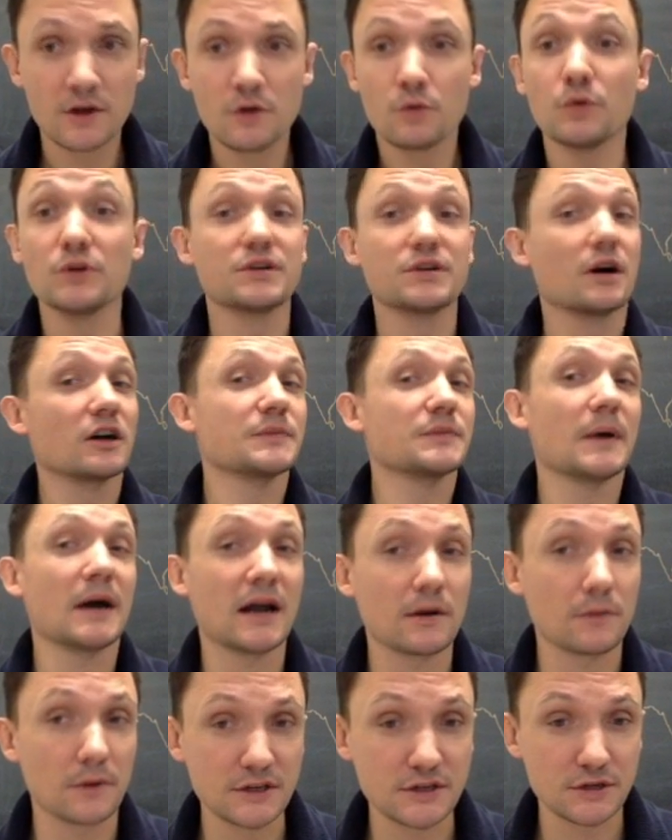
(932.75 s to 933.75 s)
We talked about how
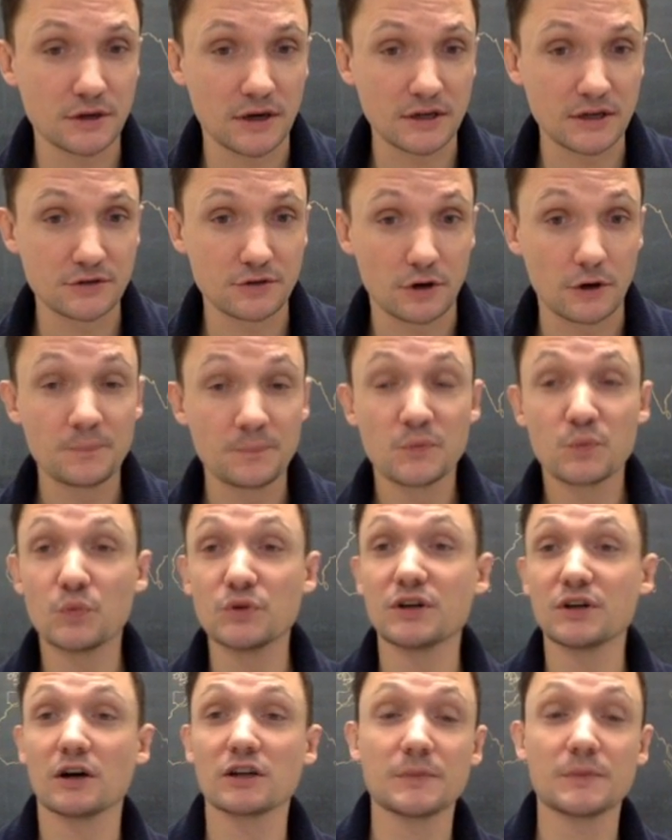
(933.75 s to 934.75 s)
to write your intro. We
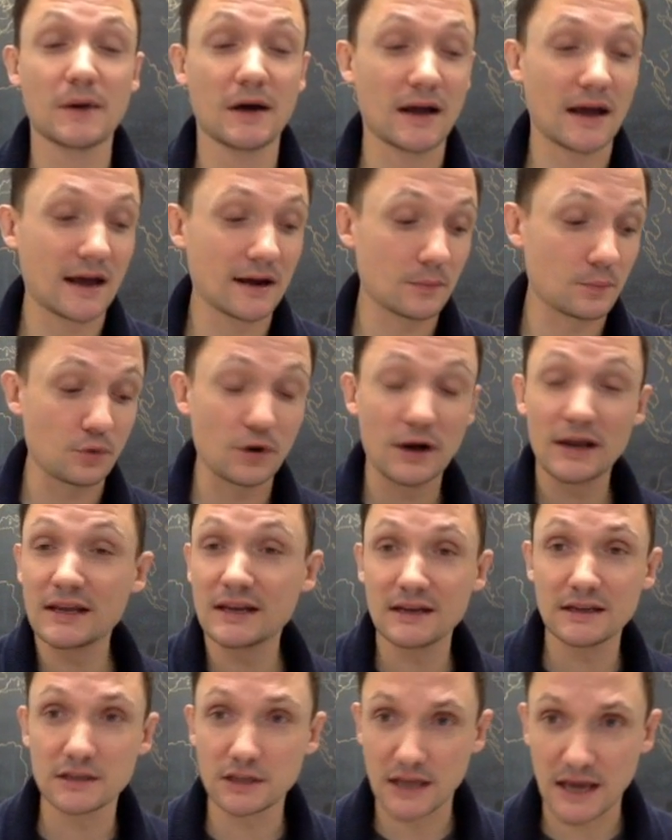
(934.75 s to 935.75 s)
talked about how to break it
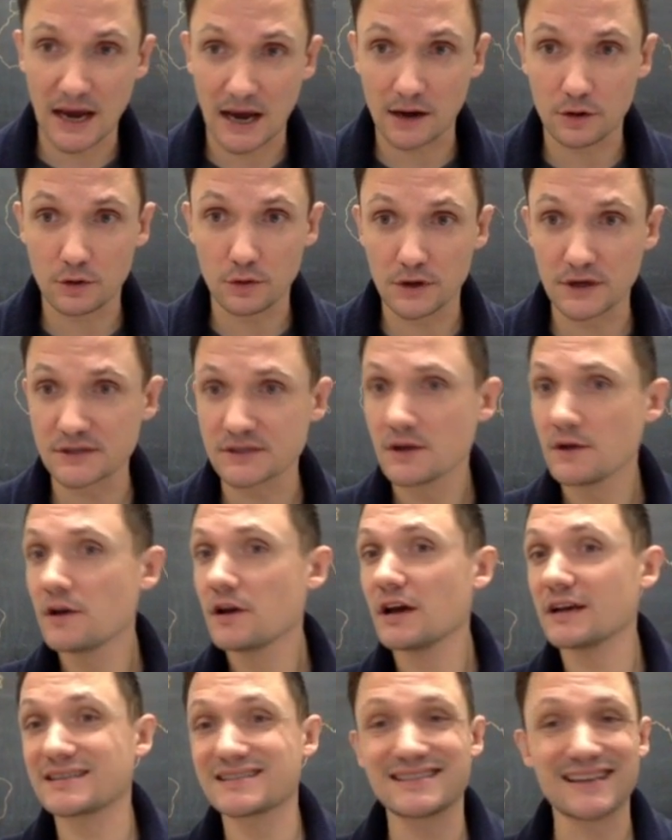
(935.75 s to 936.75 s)
into categories,
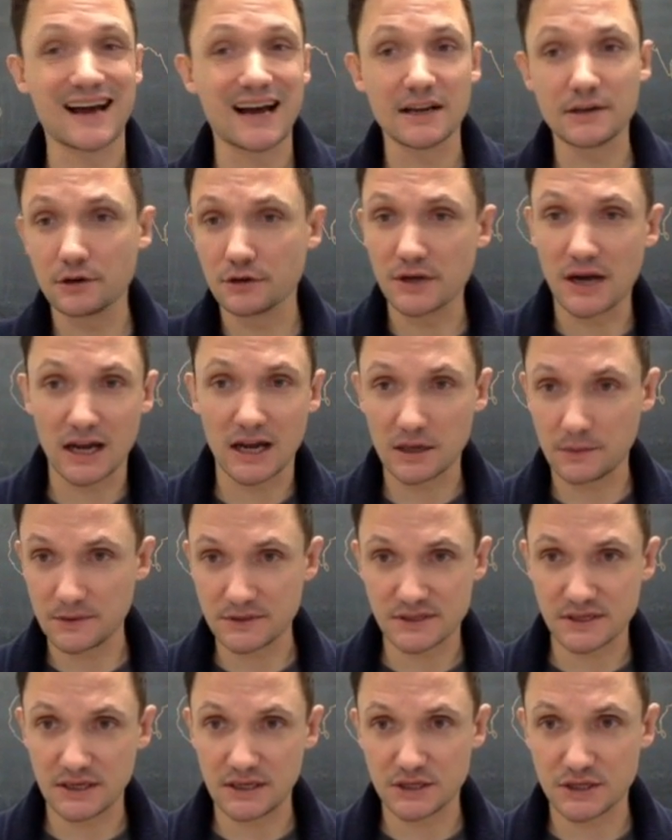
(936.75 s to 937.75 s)
assign your documents
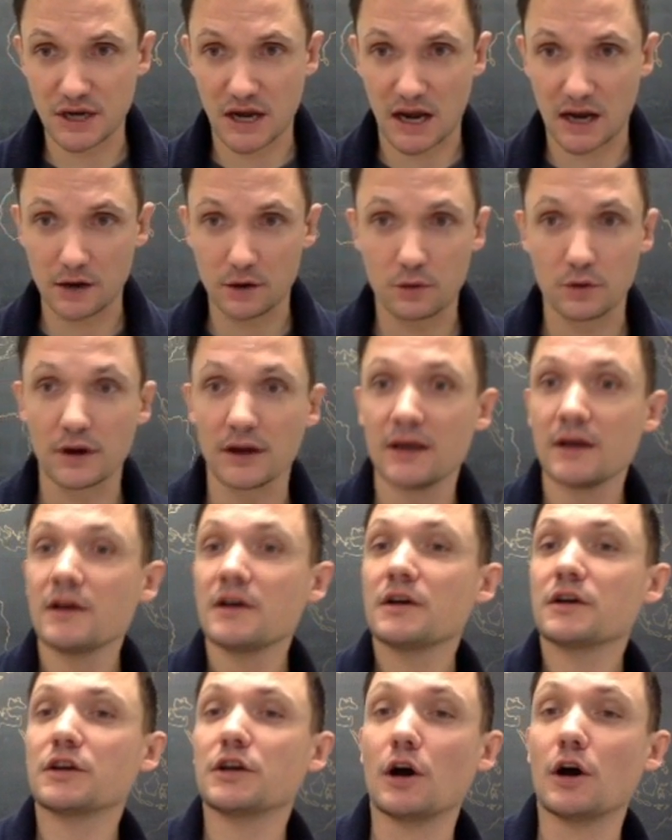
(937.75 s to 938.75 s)
to each category,
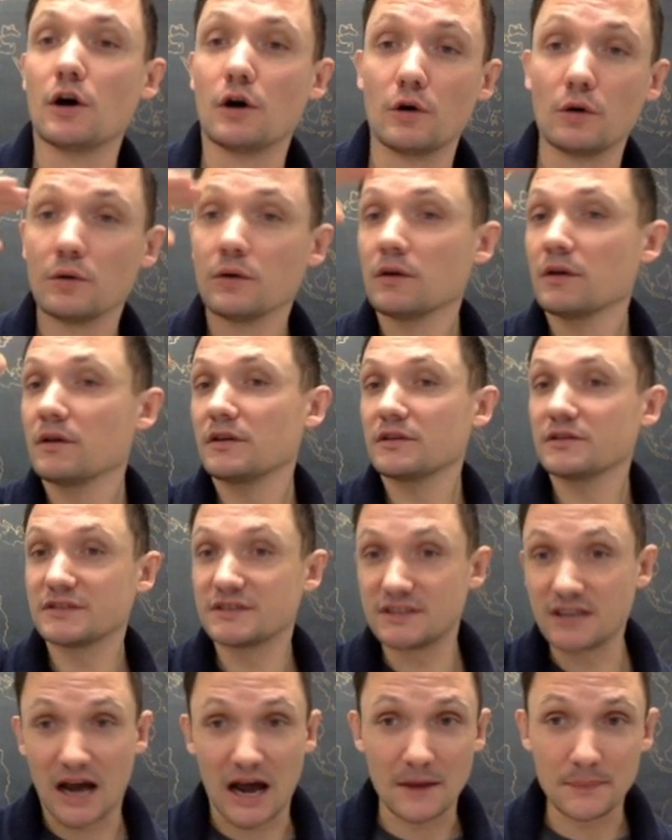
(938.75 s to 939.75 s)
go
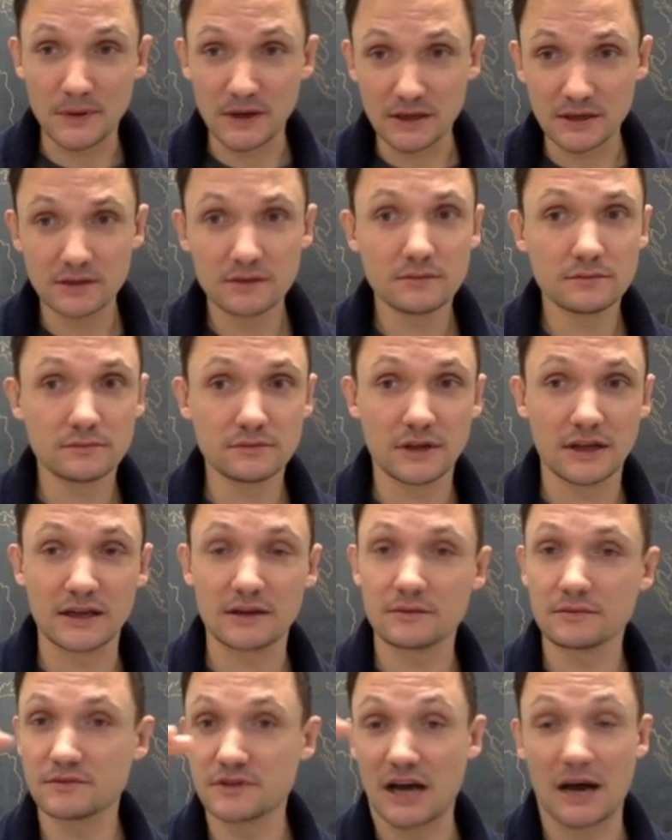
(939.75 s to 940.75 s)
topic
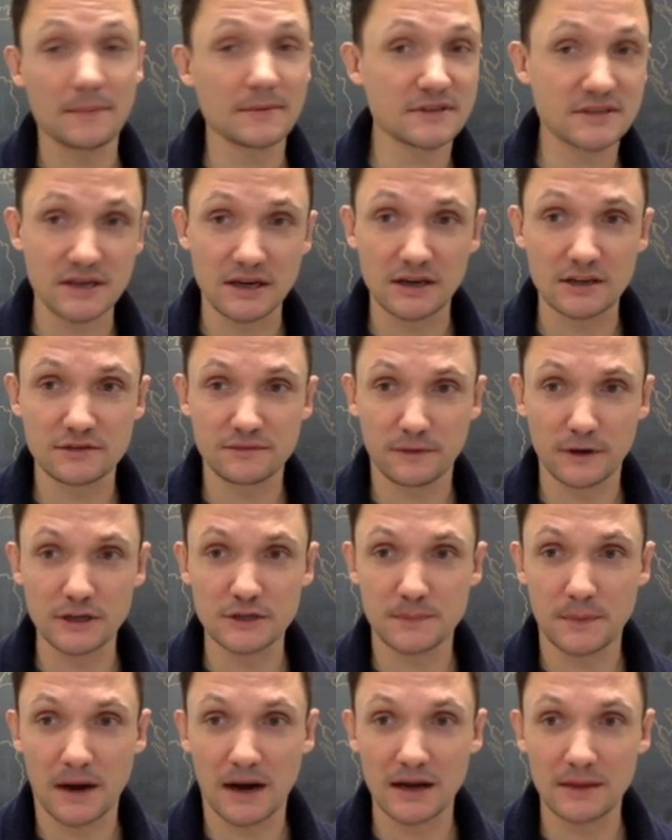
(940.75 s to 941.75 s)
sentence for each
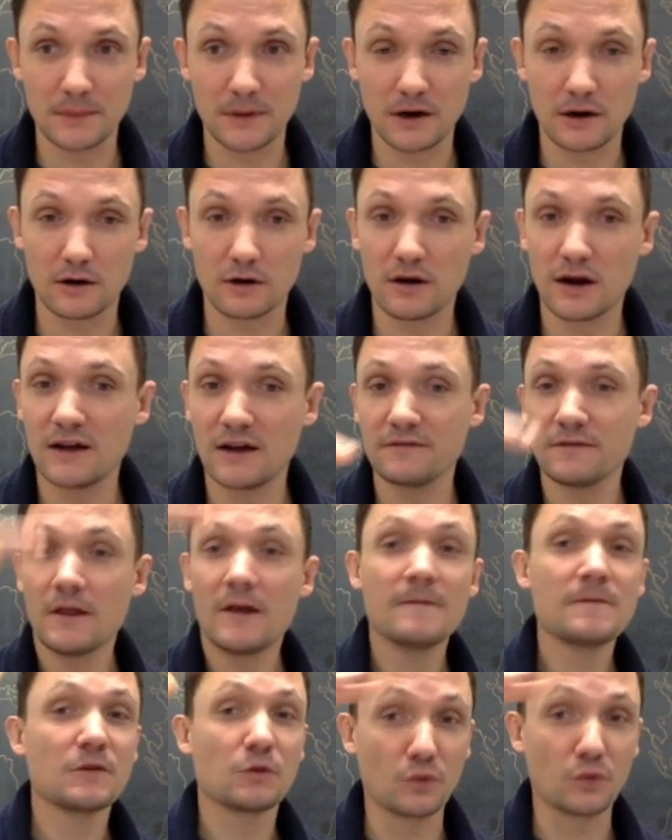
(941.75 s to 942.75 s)
body paragraph,
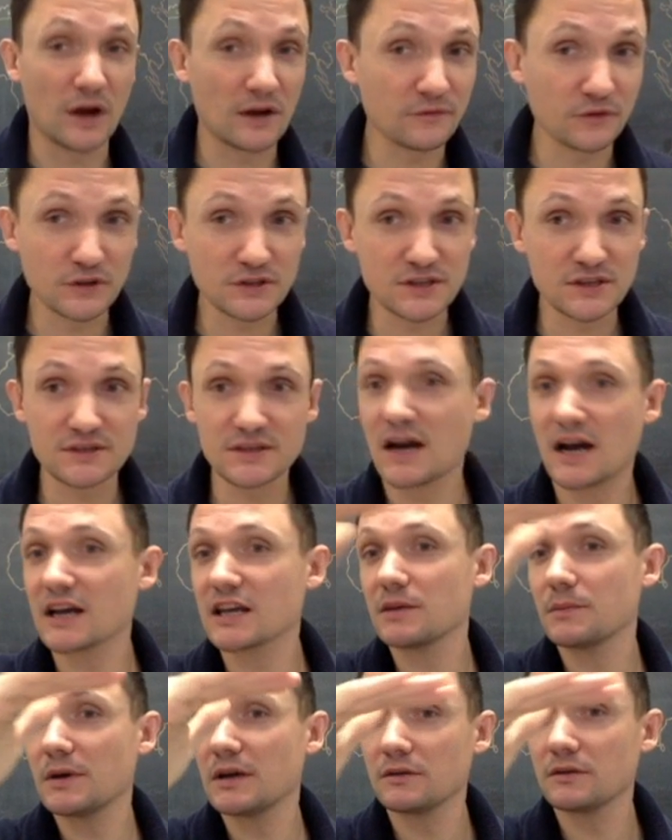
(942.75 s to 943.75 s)
reference a
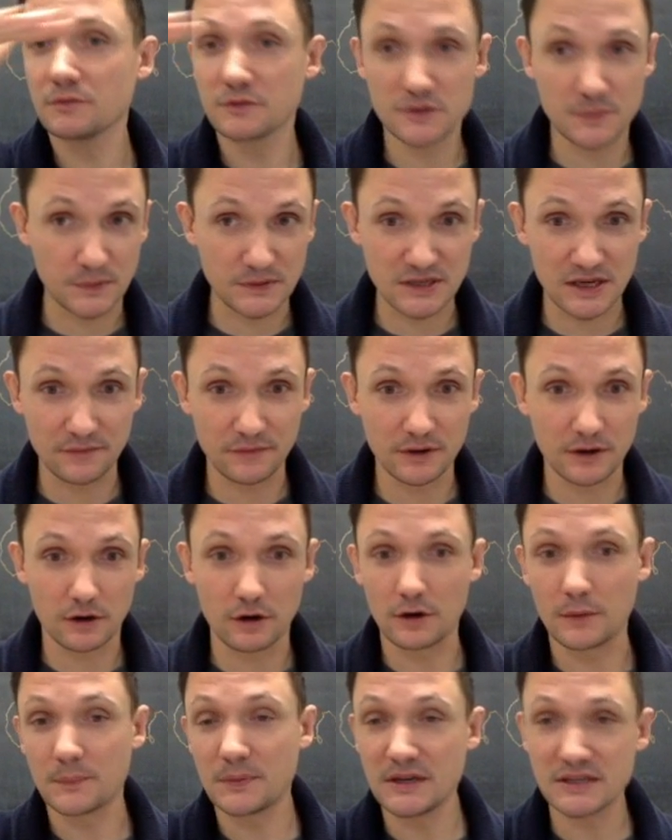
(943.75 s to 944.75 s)
document, specific,
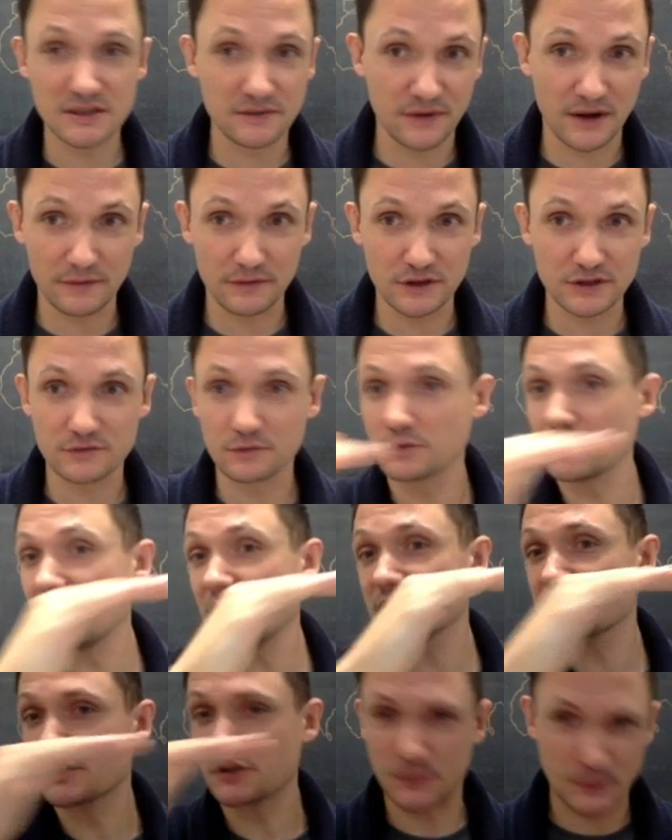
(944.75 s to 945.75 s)
or a piece of evidence for
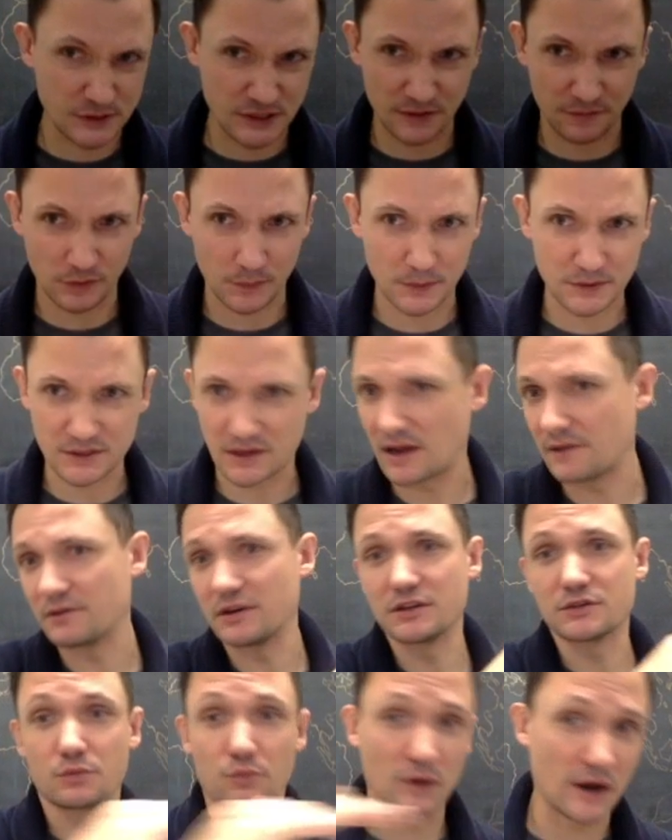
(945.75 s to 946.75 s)
class, specific piece of
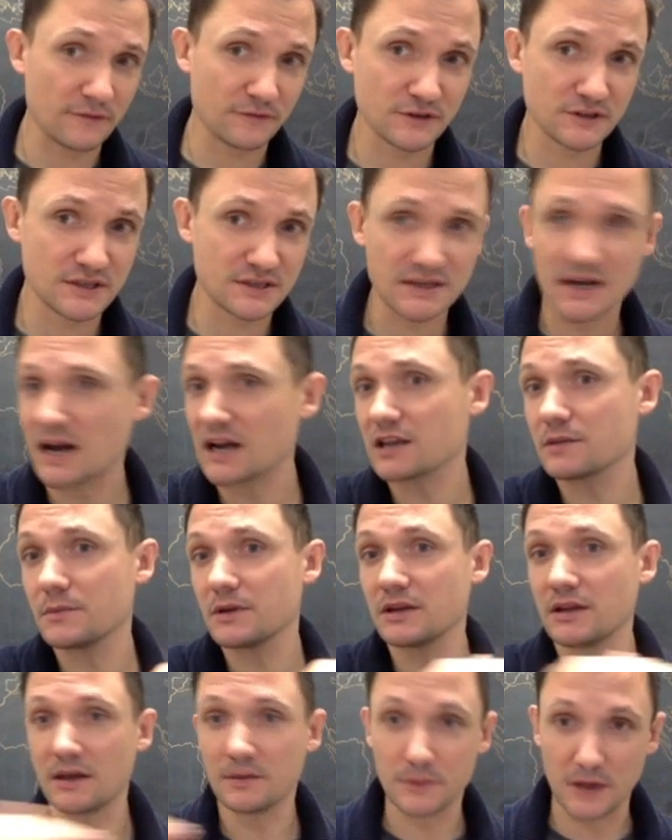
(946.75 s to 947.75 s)
evidence. Reference a
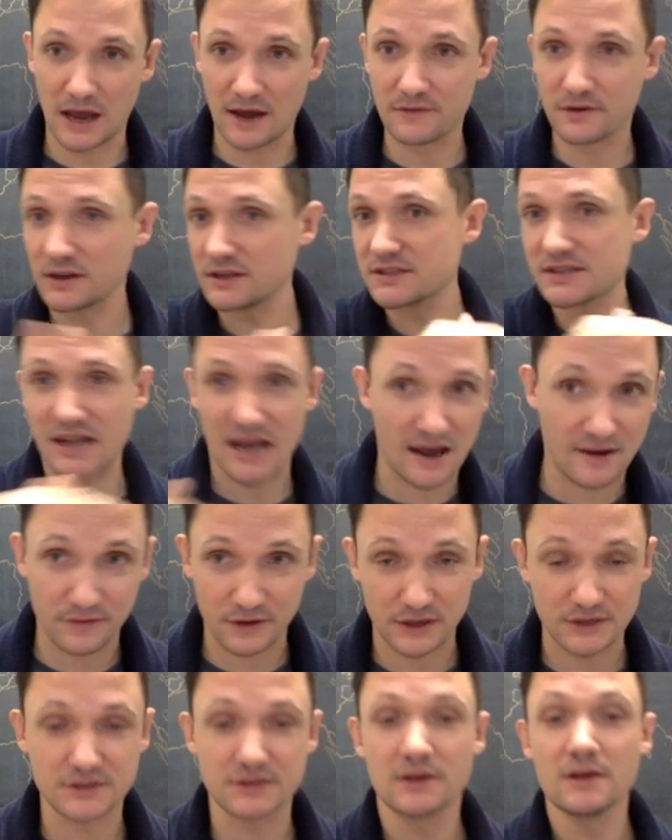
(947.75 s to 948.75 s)
document, evidence,
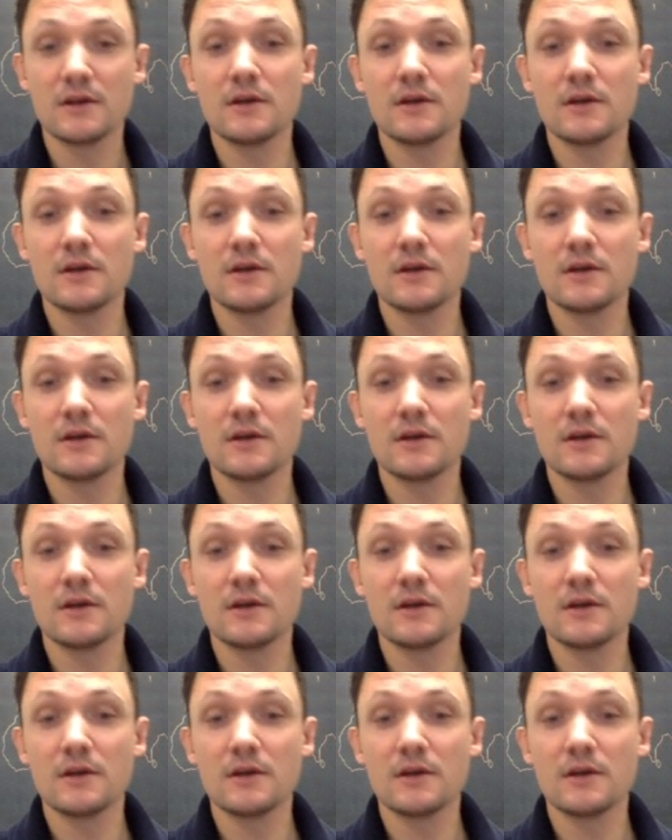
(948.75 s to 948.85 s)
evidence.